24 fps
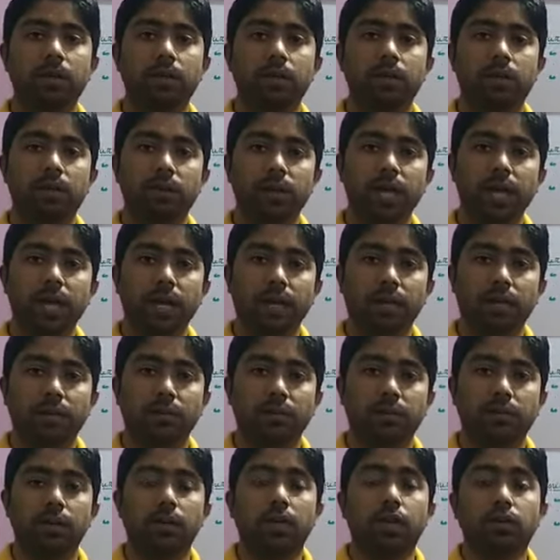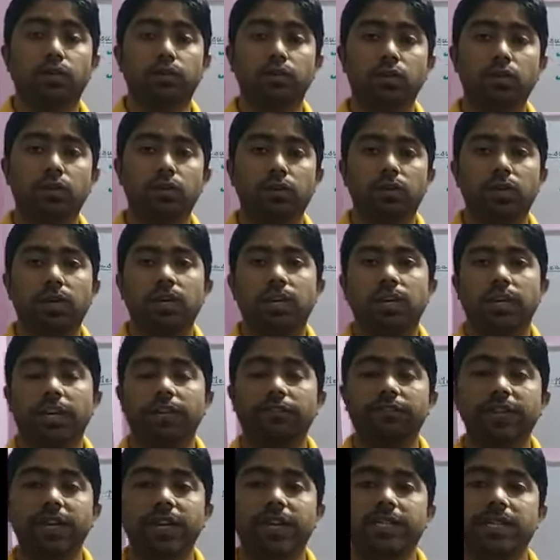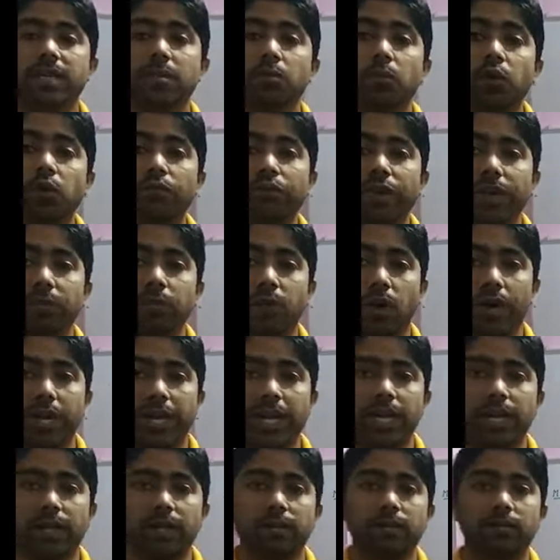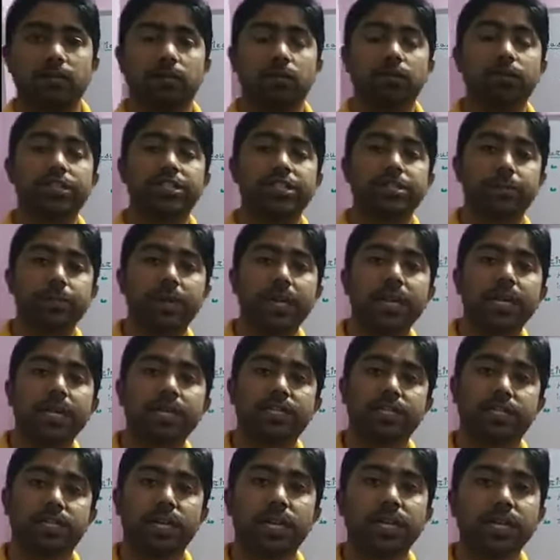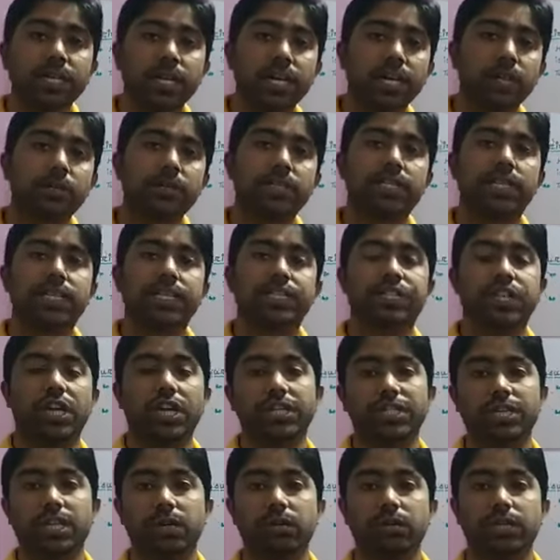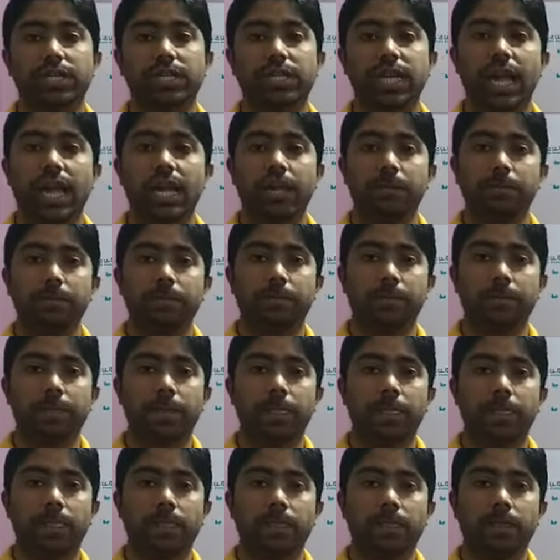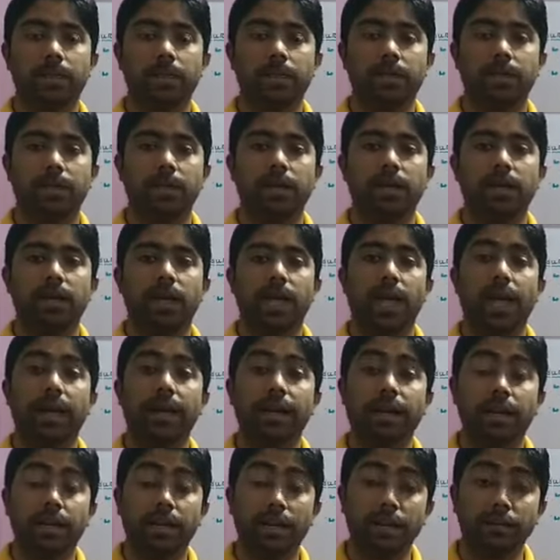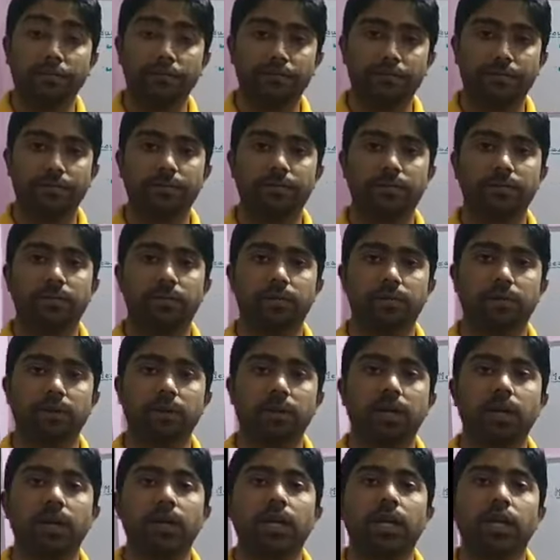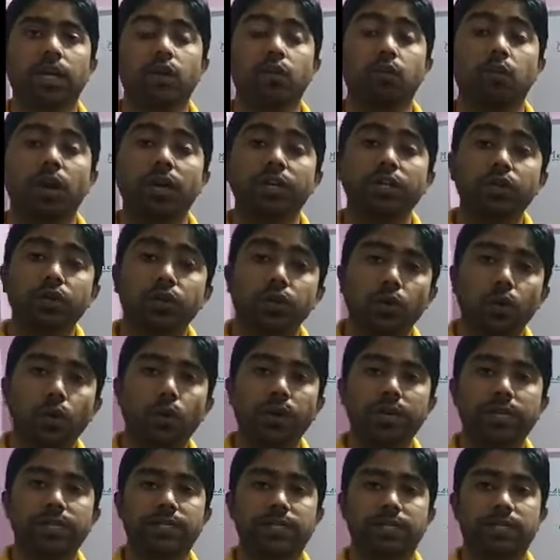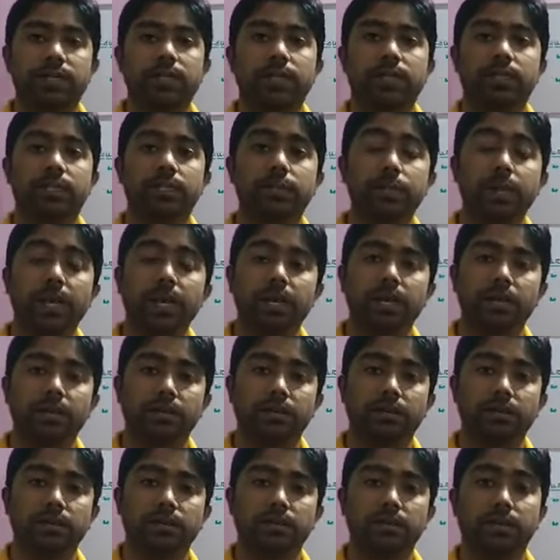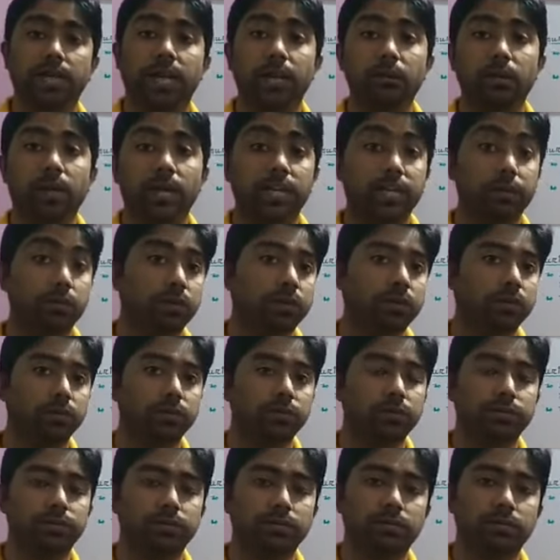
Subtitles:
Okay, so if there is a moving body whose speed is continuously changing with time, and if you want to know its speed, then what you will do?